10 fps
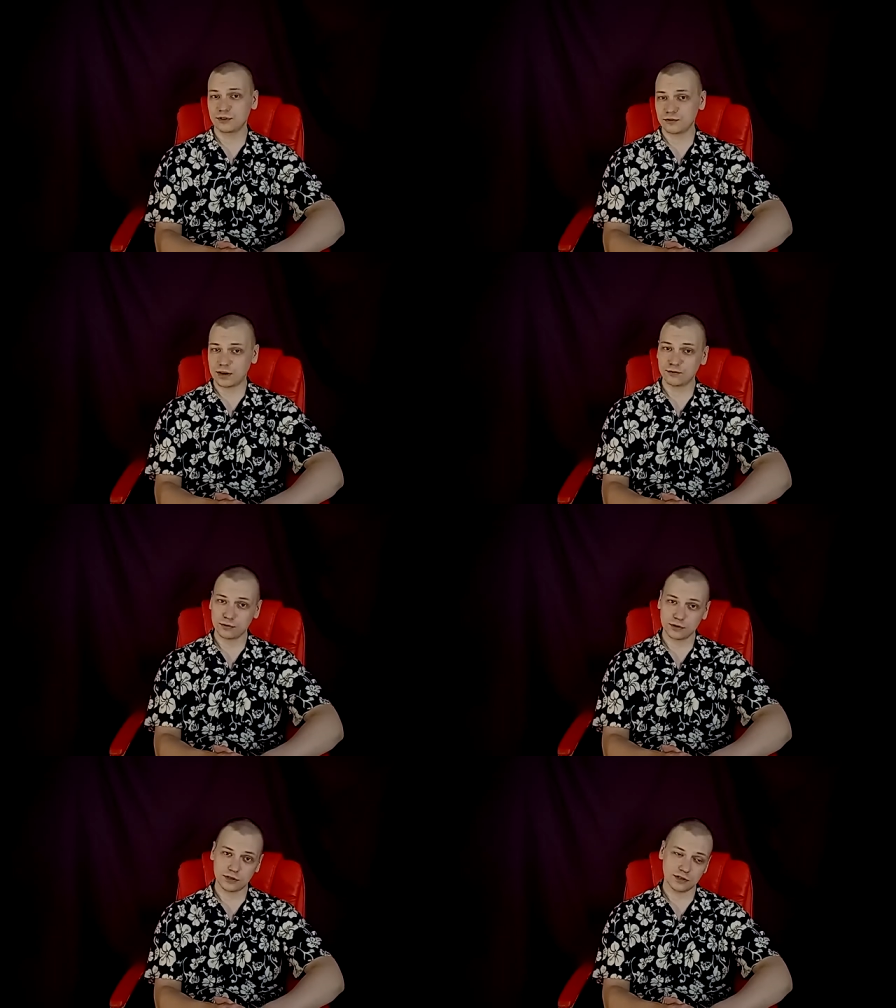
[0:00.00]
you have
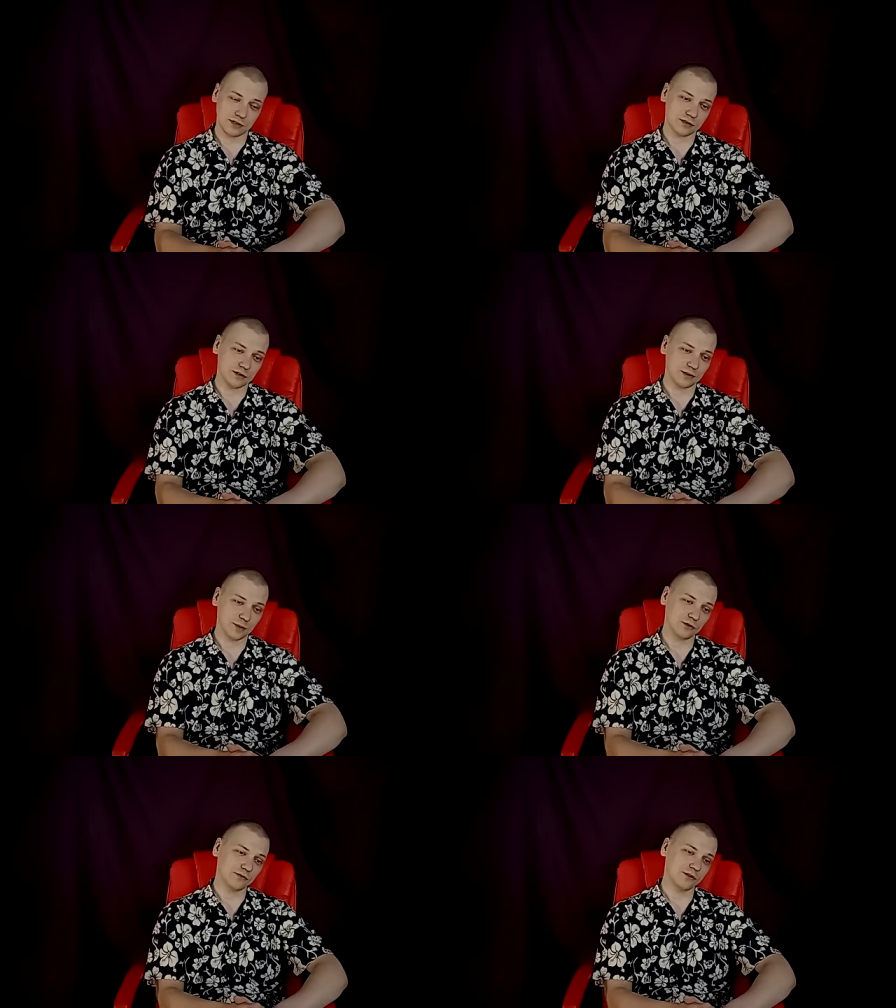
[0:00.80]
already a decent
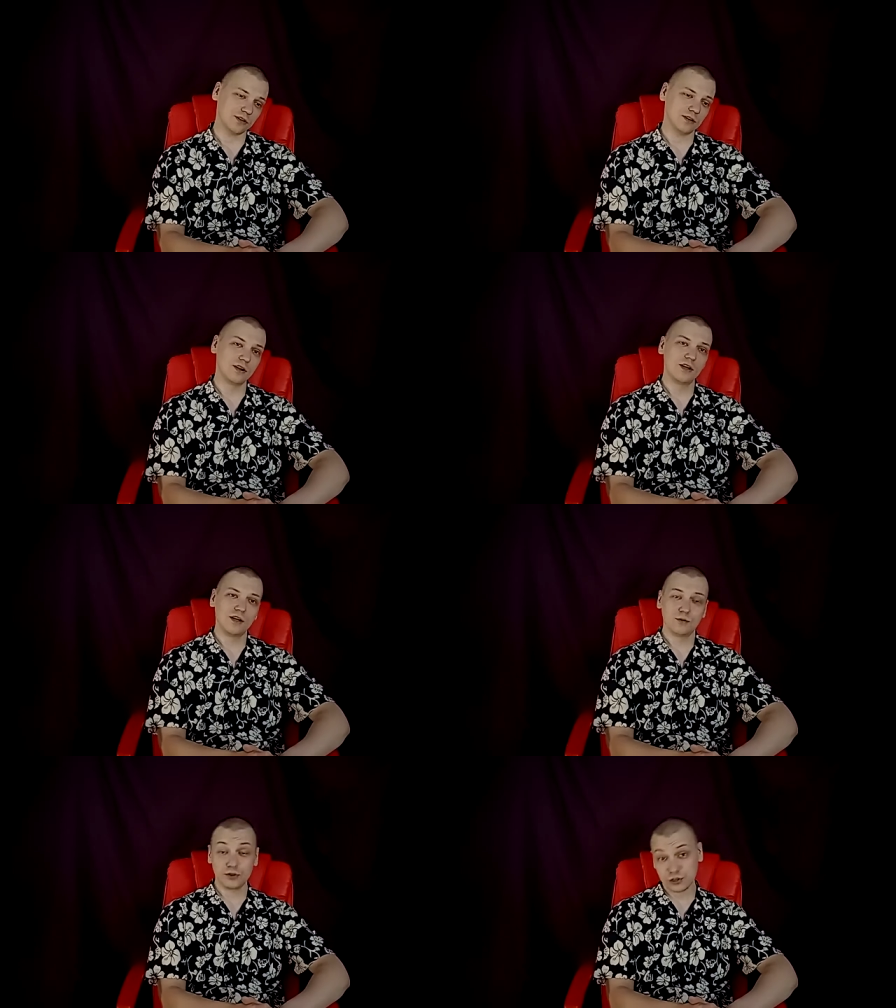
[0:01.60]
amount of hair,
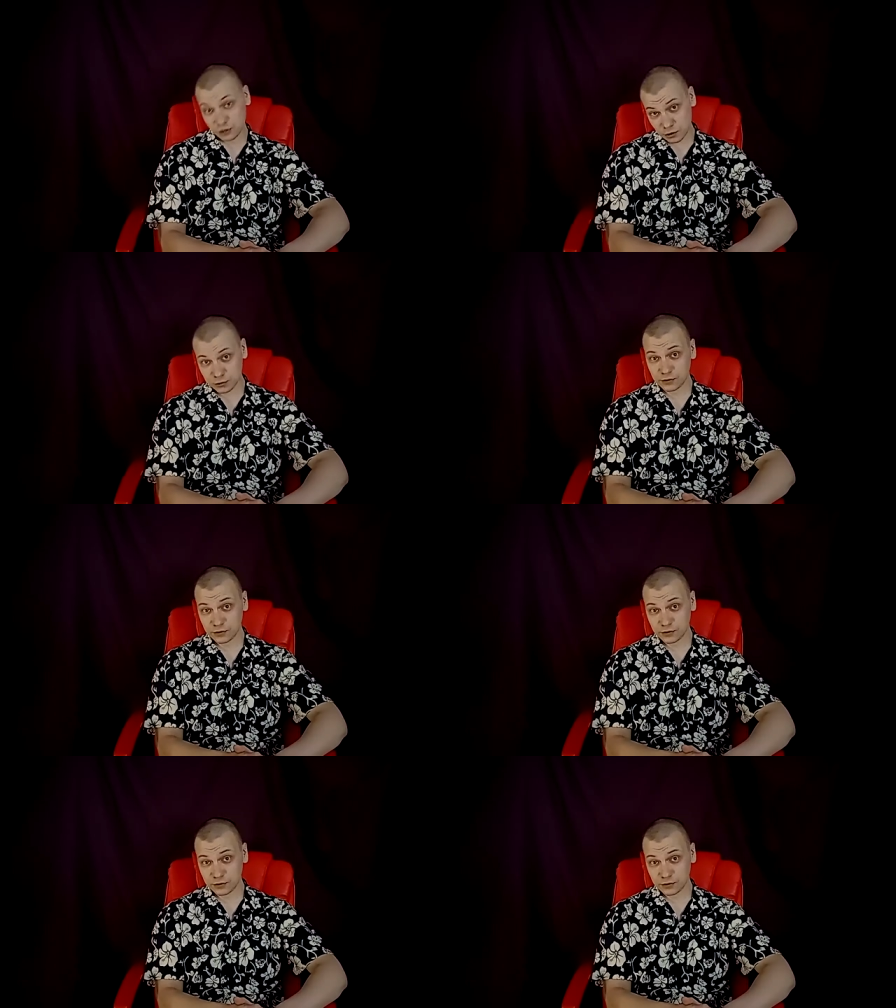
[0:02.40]
which is also